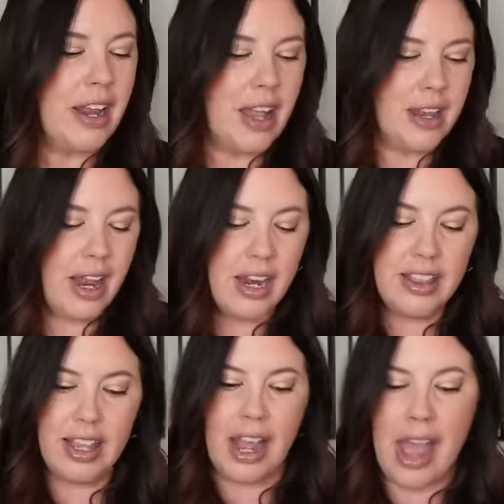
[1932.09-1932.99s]
and
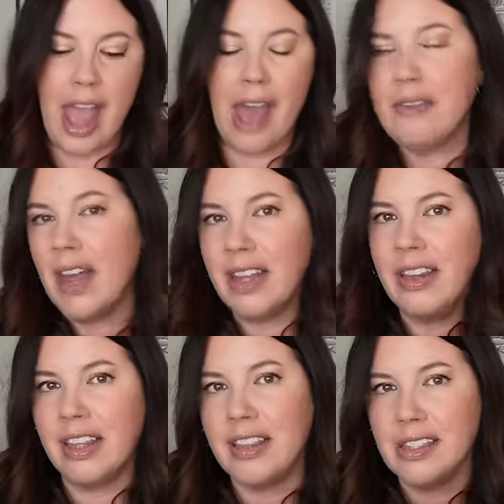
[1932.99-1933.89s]
anything I have had
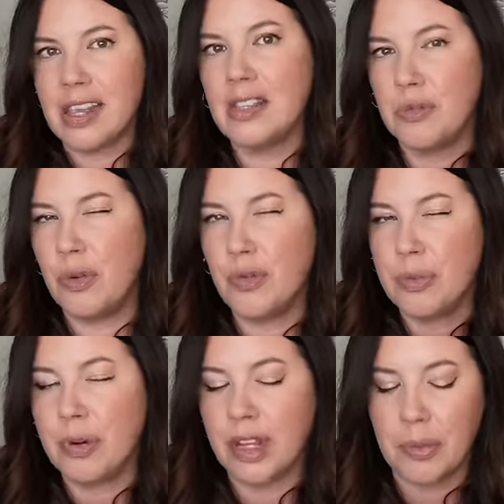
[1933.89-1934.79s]
like this has moved
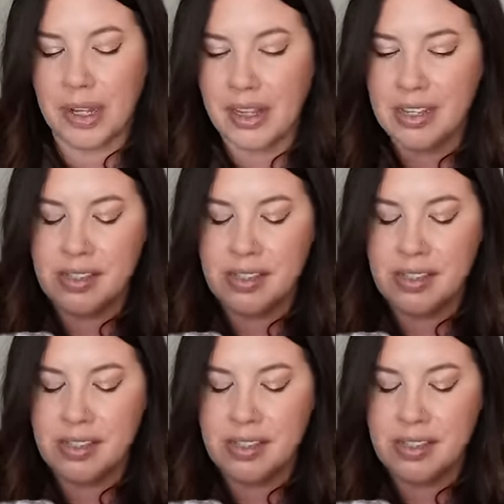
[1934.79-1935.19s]
pretty quickly.